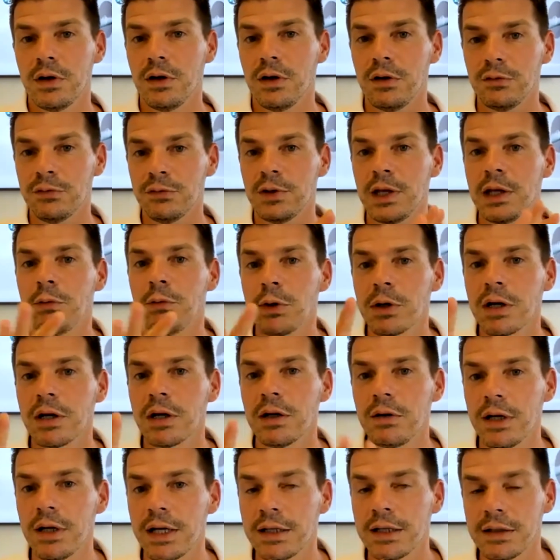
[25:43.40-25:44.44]

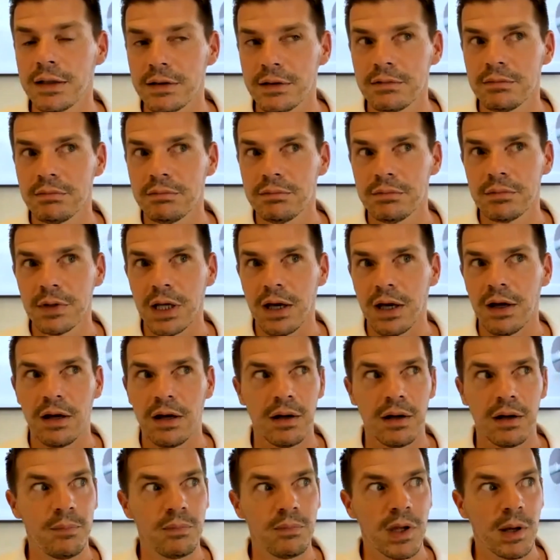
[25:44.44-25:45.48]
irregular, I